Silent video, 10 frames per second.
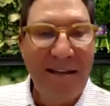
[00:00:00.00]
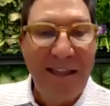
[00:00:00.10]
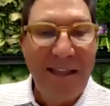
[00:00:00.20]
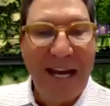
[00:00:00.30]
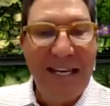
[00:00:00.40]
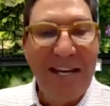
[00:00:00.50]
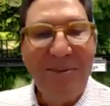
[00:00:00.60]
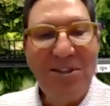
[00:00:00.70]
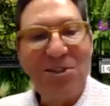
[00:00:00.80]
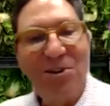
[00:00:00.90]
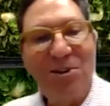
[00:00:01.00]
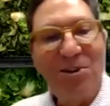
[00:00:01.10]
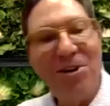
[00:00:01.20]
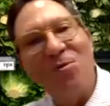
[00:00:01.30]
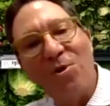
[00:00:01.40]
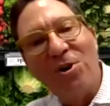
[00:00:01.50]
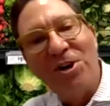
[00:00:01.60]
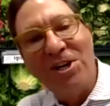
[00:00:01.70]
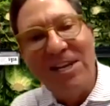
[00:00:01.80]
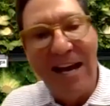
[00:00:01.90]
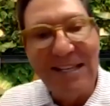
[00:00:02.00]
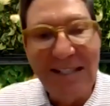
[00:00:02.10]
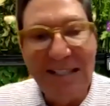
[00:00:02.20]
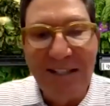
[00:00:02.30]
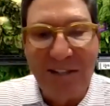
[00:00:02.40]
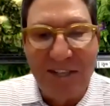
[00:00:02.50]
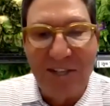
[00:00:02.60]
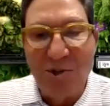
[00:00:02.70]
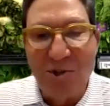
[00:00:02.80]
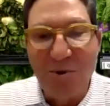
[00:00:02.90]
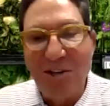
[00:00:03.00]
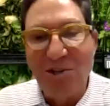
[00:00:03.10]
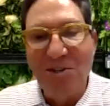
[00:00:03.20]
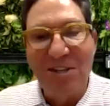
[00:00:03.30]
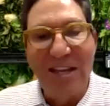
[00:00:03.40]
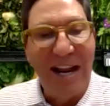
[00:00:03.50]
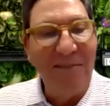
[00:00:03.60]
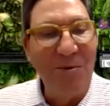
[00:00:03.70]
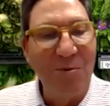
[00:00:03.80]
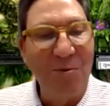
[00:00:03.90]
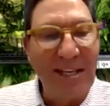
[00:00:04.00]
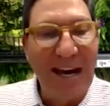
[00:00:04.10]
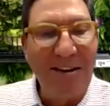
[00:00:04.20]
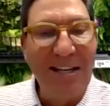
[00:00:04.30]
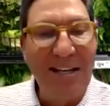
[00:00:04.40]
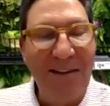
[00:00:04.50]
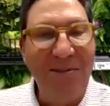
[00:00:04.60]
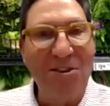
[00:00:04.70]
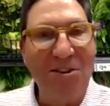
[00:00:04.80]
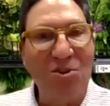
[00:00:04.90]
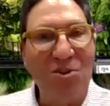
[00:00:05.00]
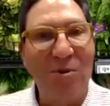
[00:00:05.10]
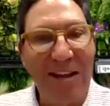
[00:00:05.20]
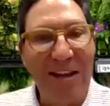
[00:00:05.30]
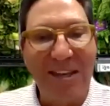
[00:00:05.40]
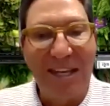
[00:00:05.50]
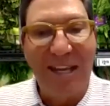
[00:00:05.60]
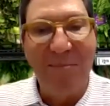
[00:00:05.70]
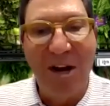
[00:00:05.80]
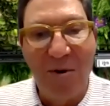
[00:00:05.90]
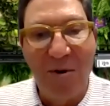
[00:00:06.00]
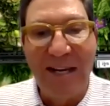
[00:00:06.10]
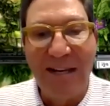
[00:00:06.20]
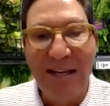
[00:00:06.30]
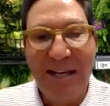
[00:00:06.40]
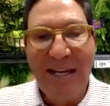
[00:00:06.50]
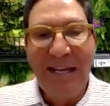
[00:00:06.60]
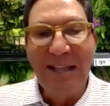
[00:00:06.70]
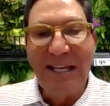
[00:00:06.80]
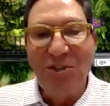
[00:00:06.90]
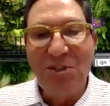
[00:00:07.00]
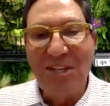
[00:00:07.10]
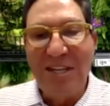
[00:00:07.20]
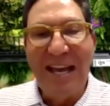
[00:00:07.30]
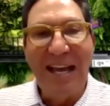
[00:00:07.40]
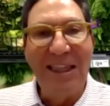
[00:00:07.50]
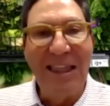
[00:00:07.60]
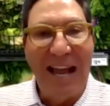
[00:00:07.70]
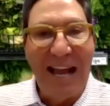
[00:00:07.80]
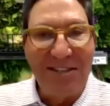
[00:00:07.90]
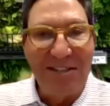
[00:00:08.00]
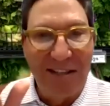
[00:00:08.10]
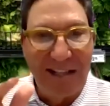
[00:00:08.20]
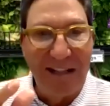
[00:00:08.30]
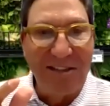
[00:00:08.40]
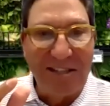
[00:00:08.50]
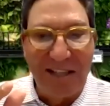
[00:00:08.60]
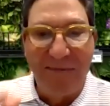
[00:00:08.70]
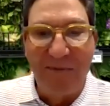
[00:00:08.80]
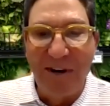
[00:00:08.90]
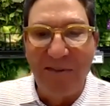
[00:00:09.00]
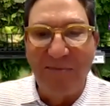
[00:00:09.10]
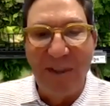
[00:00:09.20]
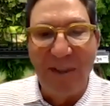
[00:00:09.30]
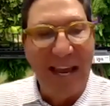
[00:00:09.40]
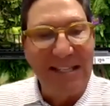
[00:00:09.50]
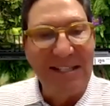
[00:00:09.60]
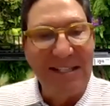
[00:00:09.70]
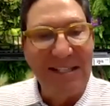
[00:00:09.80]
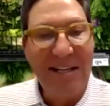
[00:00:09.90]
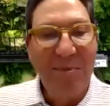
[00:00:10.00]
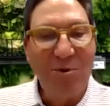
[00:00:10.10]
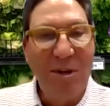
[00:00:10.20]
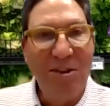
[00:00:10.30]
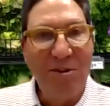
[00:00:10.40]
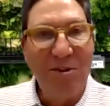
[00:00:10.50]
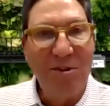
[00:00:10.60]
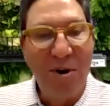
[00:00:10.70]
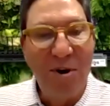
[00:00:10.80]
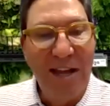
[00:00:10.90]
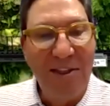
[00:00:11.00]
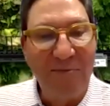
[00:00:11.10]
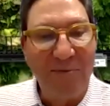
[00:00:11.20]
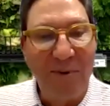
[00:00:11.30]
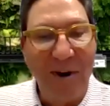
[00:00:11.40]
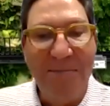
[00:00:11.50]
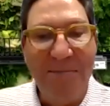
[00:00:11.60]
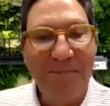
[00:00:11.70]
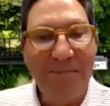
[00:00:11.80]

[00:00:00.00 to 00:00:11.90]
The idea of inserting the word yet into situations that haven't worked out can give you the strength to keep going. It lets you see that last little sliver of light between the door and the frame.